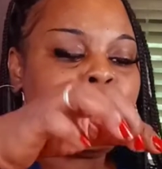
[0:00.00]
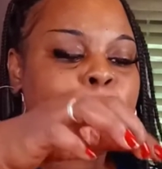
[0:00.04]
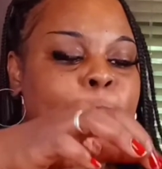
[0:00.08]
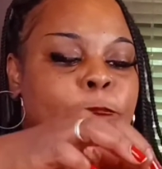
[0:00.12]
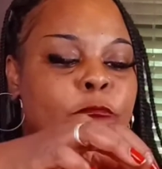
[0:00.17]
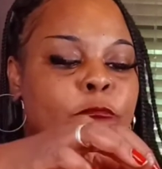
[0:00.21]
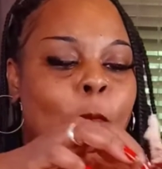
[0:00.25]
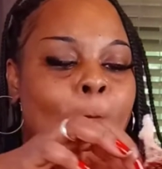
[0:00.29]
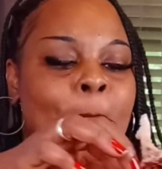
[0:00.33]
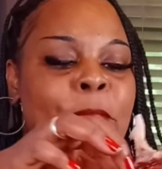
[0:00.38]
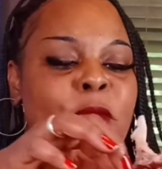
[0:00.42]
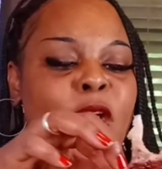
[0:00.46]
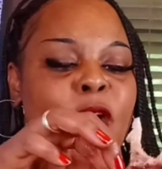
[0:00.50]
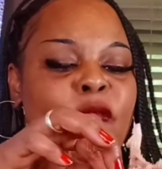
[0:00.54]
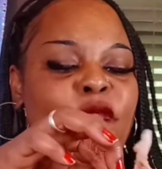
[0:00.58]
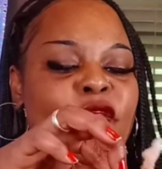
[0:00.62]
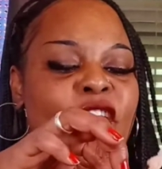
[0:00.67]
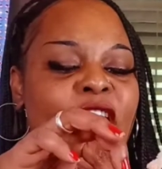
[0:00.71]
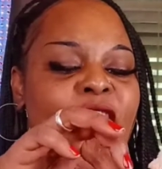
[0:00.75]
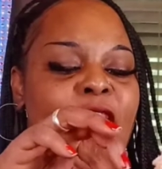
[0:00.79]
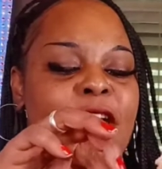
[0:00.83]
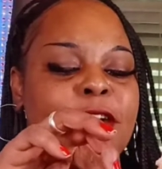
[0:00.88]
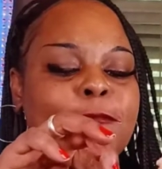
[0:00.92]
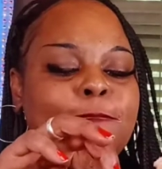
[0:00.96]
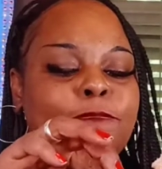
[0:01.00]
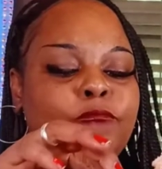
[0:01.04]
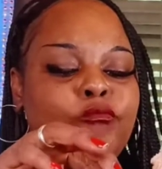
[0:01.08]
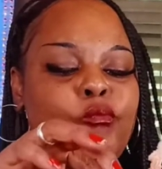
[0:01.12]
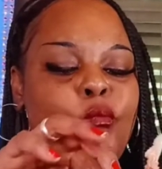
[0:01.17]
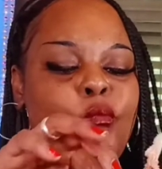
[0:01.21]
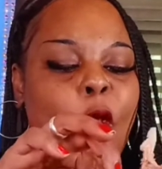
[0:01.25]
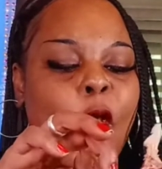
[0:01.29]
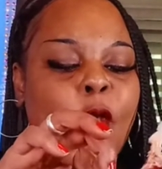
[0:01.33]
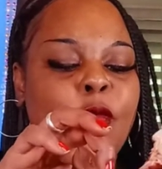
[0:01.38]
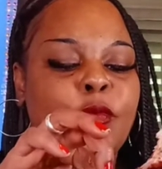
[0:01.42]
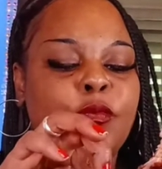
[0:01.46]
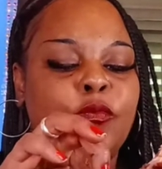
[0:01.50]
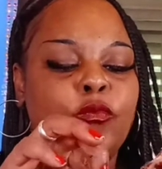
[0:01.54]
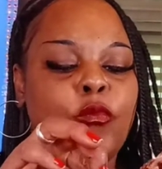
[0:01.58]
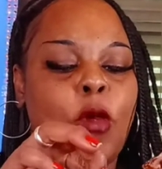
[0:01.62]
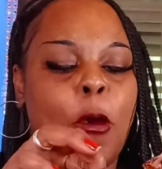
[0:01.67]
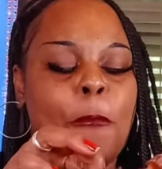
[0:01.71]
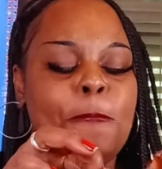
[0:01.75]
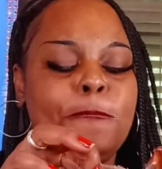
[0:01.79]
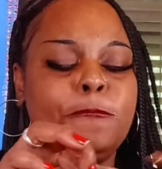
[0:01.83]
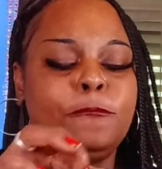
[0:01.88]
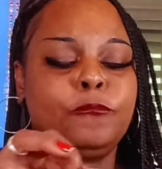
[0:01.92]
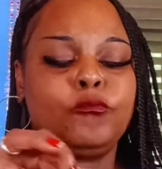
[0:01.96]
Look at that.
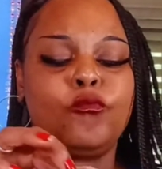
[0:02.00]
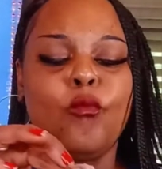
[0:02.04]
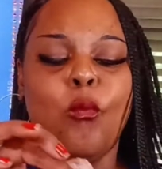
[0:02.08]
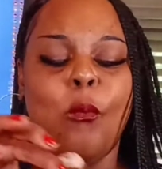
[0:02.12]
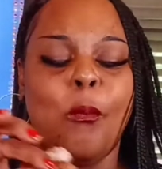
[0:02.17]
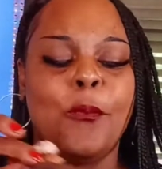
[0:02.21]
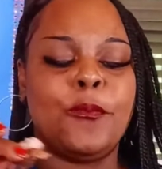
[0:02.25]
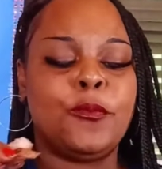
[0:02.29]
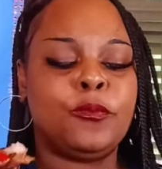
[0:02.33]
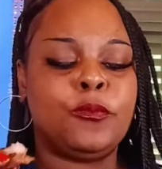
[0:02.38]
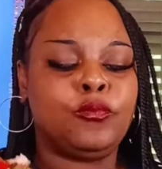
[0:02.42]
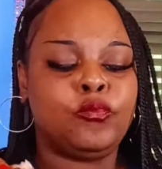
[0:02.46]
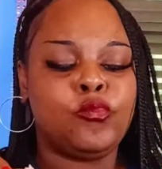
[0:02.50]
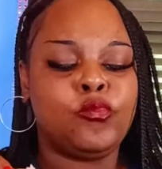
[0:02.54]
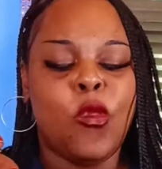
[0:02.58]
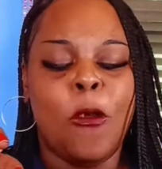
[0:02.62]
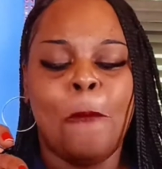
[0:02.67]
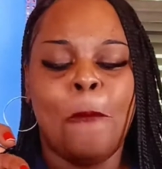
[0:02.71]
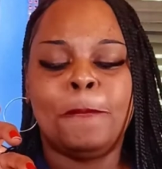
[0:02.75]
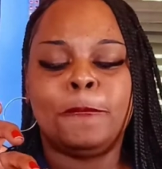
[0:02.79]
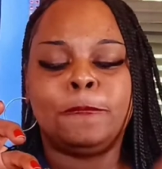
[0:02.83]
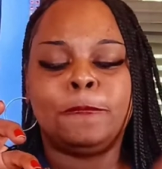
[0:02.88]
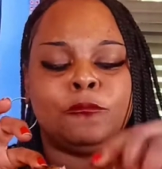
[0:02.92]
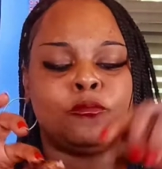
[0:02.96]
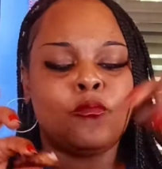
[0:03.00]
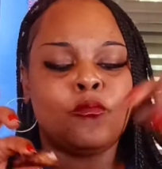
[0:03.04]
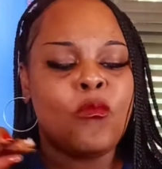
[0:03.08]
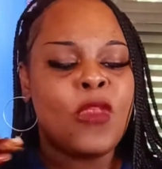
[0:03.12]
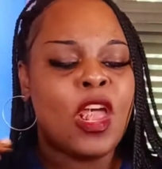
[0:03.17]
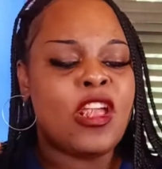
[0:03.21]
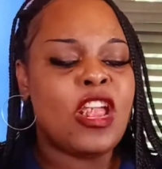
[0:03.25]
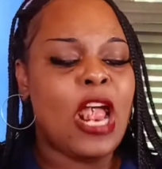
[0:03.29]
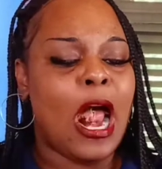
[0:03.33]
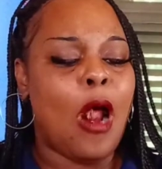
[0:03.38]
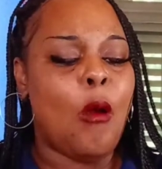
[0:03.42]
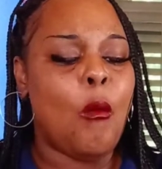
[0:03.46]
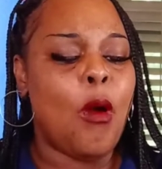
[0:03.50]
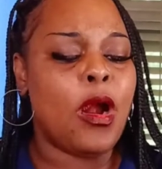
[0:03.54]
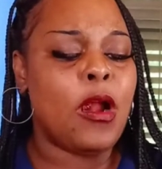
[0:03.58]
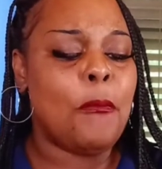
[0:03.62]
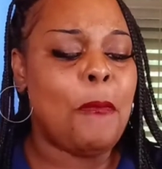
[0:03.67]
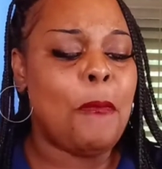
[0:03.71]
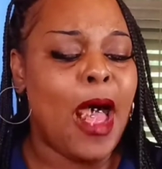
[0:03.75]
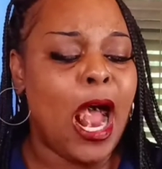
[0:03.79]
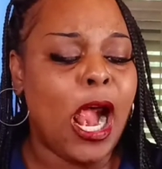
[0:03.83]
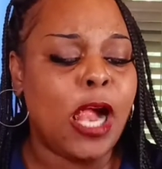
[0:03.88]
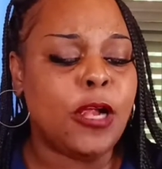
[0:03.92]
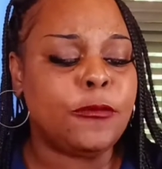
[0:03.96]
Mmm. Y'all want a
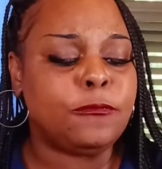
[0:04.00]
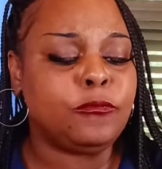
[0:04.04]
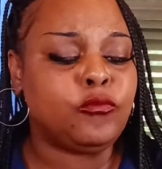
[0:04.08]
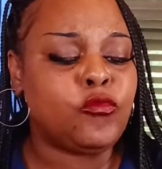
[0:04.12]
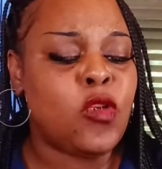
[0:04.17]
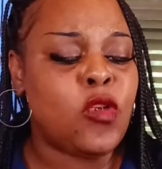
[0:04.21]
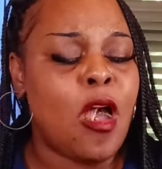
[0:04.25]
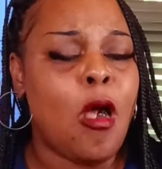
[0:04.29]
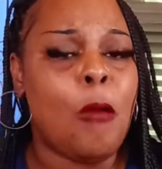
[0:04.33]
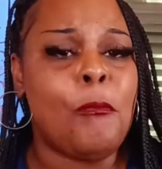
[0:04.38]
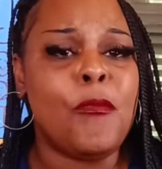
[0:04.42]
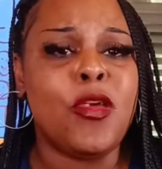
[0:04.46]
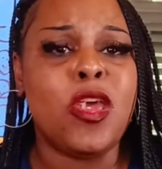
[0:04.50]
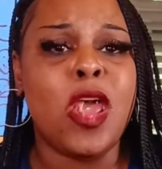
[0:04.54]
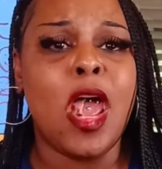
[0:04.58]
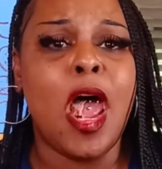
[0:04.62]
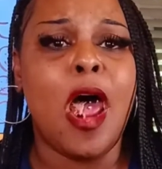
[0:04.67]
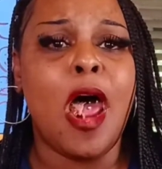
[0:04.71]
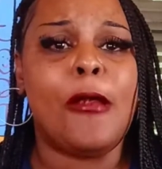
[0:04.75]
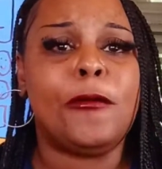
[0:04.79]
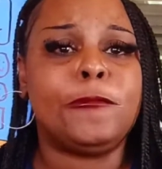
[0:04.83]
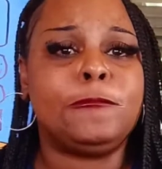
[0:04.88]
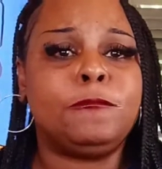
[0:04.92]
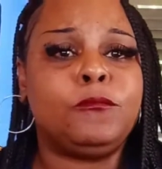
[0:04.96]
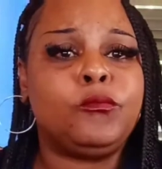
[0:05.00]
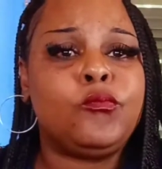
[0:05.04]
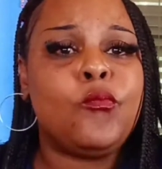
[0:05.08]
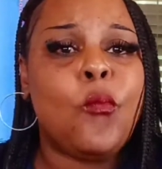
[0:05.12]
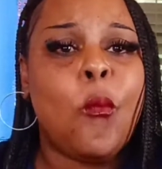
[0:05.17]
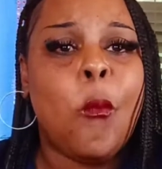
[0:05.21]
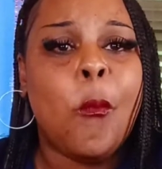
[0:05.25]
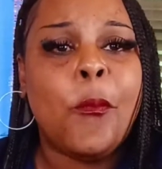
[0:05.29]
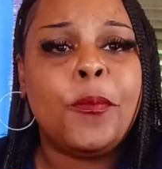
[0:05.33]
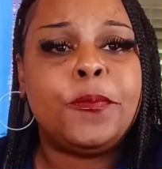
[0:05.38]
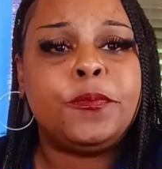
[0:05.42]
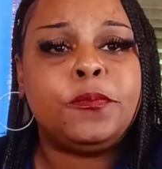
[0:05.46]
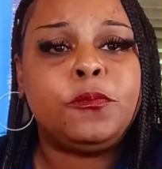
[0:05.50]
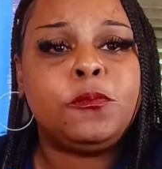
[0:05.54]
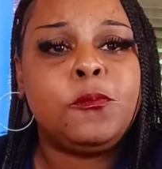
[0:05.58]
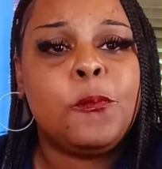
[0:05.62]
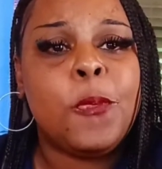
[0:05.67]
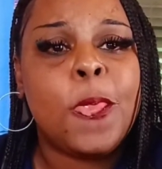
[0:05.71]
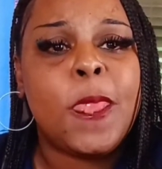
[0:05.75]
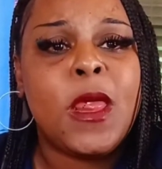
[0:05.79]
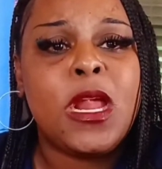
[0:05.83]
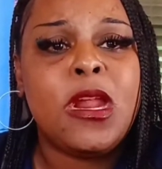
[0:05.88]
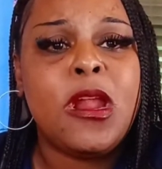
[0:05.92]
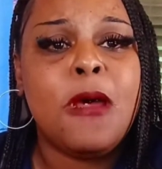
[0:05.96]
bite? Help me out.
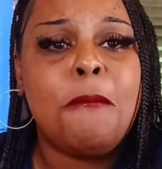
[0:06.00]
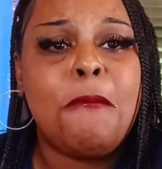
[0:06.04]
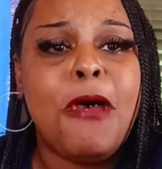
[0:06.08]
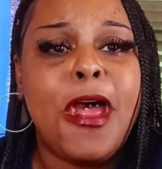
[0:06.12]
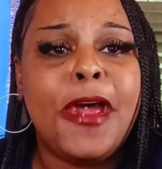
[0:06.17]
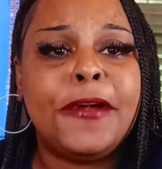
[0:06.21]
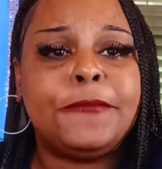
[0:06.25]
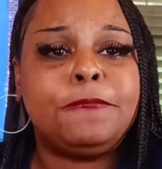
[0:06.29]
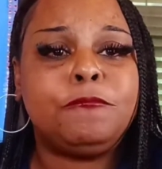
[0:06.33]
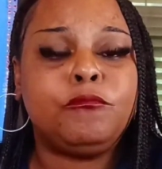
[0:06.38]
Get that bite.